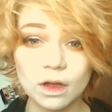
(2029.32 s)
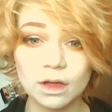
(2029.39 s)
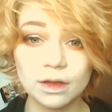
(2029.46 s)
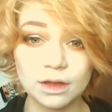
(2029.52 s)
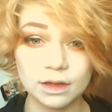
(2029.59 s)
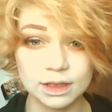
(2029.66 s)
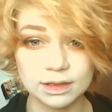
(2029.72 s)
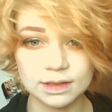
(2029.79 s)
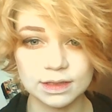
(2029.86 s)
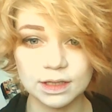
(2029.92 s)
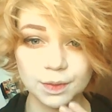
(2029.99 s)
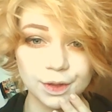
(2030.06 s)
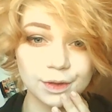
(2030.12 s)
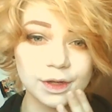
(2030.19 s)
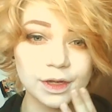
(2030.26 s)
And then
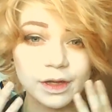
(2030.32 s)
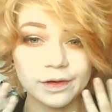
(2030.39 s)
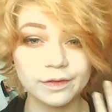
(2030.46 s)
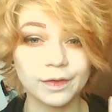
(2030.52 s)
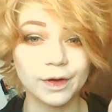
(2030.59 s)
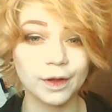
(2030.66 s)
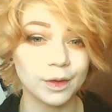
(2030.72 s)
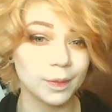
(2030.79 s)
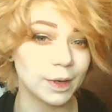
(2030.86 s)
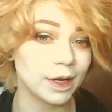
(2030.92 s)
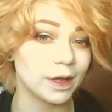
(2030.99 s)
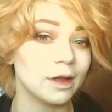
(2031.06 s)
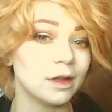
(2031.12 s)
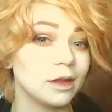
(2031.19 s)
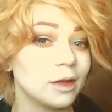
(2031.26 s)
typically I follow by
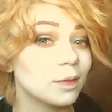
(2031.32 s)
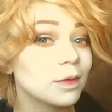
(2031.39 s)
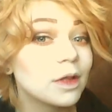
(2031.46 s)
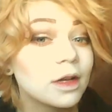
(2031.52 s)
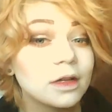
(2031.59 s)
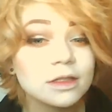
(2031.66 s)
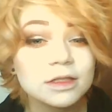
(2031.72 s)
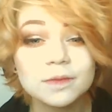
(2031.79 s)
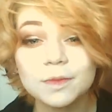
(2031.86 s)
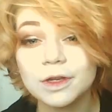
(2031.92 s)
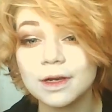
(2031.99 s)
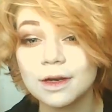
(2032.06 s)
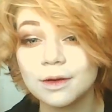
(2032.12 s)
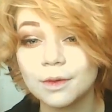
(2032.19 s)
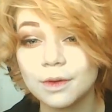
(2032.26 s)
a lip gloss, but
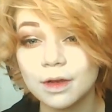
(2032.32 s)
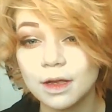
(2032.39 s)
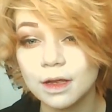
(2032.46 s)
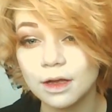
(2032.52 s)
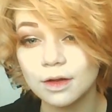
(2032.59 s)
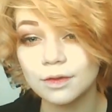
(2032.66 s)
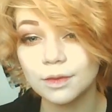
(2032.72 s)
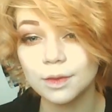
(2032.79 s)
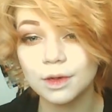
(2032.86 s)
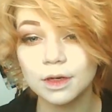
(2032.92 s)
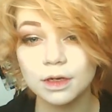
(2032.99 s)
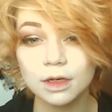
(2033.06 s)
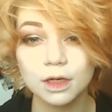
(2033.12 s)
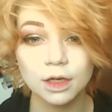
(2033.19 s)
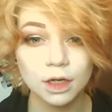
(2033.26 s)
I don't have
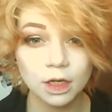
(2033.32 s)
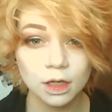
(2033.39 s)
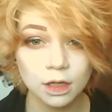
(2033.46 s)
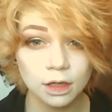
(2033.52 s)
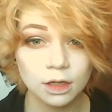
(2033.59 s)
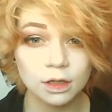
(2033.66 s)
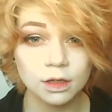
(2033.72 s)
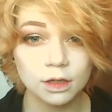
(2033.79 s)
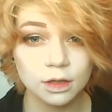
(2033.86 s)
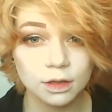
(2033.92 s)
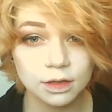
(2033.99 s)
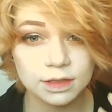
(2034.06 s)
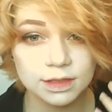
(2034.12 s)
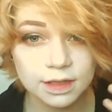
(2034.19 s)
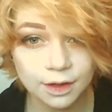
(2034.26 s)
one.
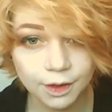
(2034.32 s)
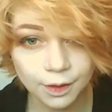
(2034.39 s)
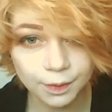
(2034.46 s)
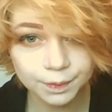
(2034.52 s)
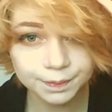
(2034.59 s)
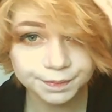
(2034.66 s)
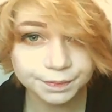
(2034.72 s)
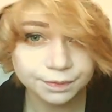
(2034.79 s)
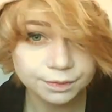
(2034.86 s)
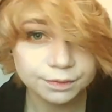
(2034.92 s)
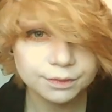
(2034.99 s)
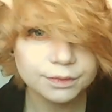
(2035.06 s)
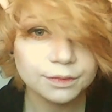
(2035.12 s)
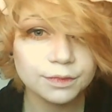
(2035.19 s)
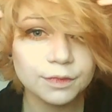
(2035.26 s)
So
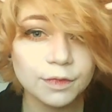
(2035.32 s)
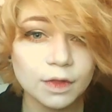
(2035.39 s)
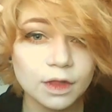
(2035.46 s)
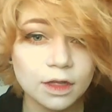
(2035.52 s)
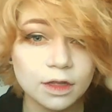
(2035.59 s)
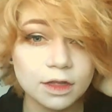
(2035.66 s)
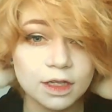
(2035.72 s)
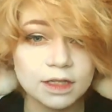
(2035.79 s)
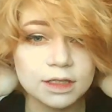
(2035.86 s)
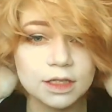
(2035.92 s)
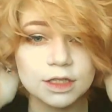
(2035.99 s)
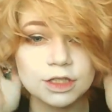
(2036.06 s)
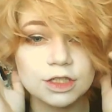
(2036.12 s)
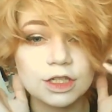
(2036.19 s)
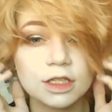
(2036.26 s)
this
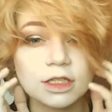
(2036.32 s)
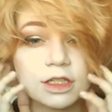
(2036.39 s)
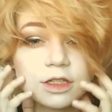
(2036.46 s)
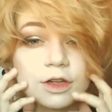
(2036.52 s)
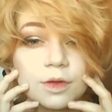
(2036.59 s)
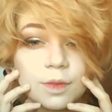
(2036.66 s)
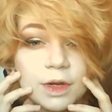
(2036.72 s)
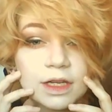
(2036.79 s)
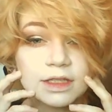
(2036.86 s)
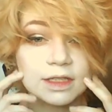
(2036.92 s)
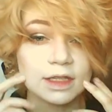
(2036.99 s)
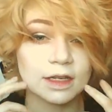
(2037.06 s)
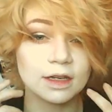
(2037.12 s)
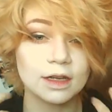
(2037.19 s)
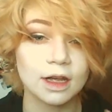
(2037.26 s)
is just your
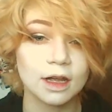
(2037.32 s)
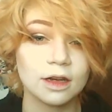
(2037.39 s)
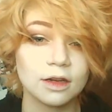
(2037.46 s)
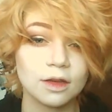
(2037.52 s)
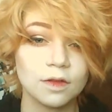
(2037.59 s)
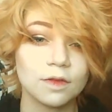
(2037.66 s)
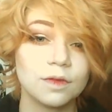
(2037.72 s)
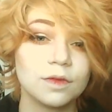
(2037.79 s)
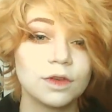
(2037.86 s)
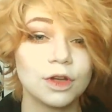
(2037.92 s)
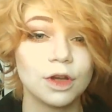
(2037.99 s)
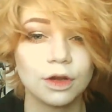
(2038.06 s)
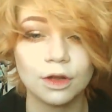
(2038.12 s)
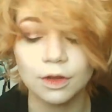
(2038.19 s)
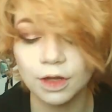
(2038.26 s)
basic kind of
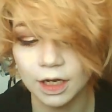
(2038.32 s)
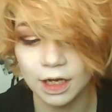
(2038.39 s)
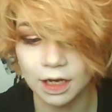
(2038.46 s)
dark look.